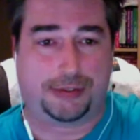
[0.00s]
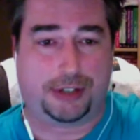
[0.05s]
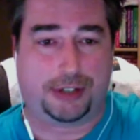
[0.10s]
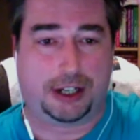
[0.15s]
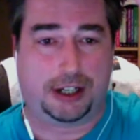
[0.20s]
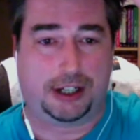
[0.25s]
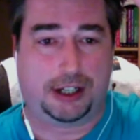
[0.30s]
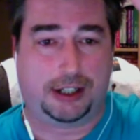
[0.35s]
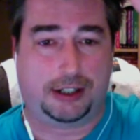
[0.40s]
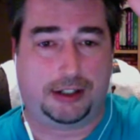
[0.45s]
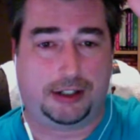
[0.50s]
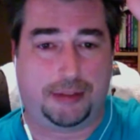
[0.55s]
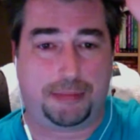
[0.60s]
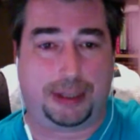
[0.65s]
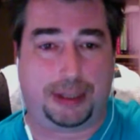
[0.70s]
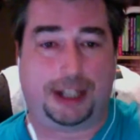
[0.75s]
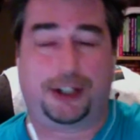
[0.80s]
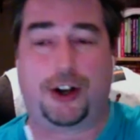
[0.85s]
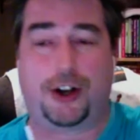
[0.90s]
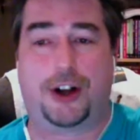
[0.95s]
I'm
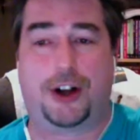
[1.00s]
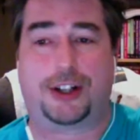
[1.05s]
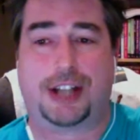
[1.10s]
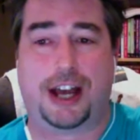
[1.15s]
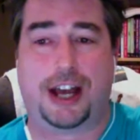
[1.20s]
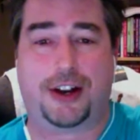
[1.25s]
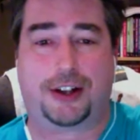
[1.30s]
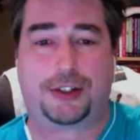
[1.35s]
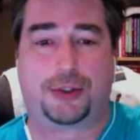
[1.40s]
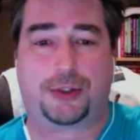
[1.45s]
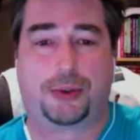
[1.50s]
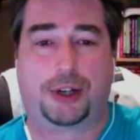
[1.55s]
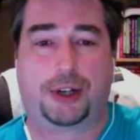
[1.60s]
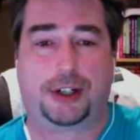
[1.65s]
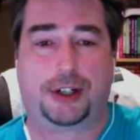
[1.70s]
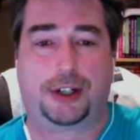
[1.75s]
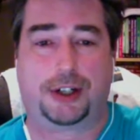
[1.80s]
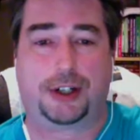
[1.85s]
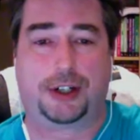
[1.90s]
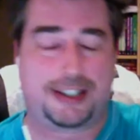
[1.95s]
being called out on Twitter,
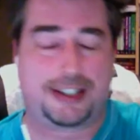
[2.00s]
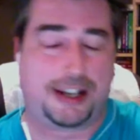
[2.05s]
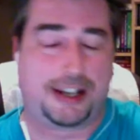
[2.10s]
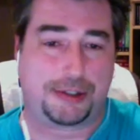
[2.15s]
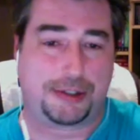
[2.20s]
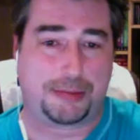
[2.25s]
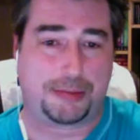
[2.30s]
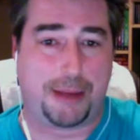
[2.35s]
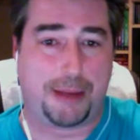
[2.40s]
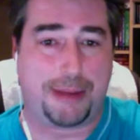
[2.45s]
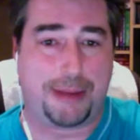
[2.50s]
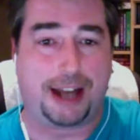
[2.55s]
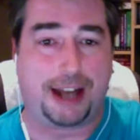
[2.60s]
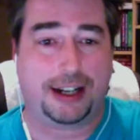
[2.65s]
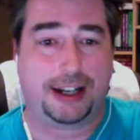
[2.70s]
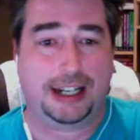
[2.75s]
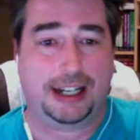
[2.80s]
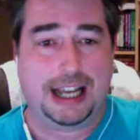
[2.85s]
and yes, that was my bad.